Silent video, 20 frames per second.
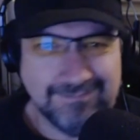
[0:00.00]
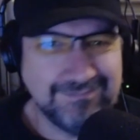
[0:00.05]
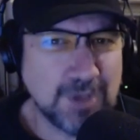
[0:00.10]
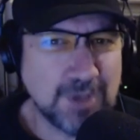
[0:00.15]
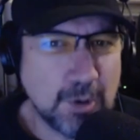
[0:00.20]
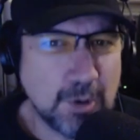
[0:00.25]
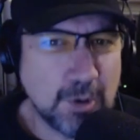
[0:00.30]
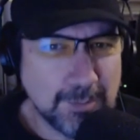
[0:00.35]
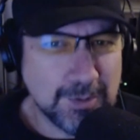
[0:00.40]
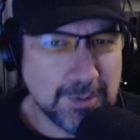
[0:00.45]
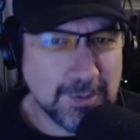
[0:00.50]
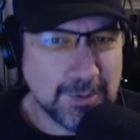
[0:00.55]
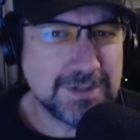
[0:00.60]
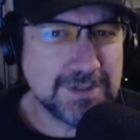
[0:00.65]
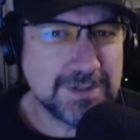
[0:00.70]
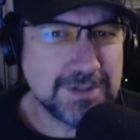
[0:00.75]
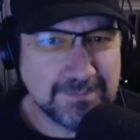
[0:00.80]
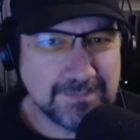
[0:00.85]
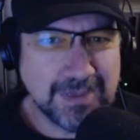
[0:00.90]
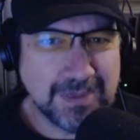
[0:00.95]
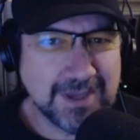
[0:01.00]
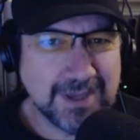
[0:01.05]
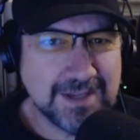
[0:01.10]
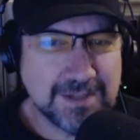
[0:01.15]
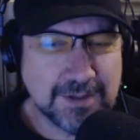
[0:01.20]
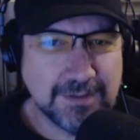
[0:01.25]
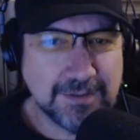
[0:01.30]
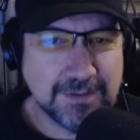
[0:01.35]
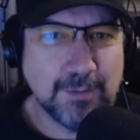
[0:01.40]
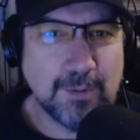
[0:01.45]
commerce things
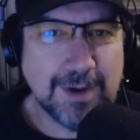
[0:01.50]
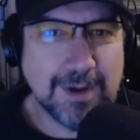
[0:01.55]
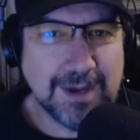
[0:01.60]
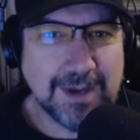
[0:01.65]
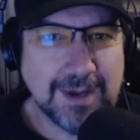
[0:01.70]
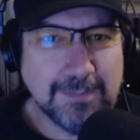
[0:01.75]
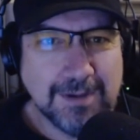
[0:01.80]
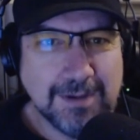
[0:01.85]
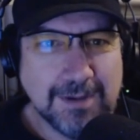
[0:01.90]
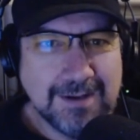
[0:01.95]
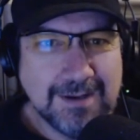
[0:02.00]
on the web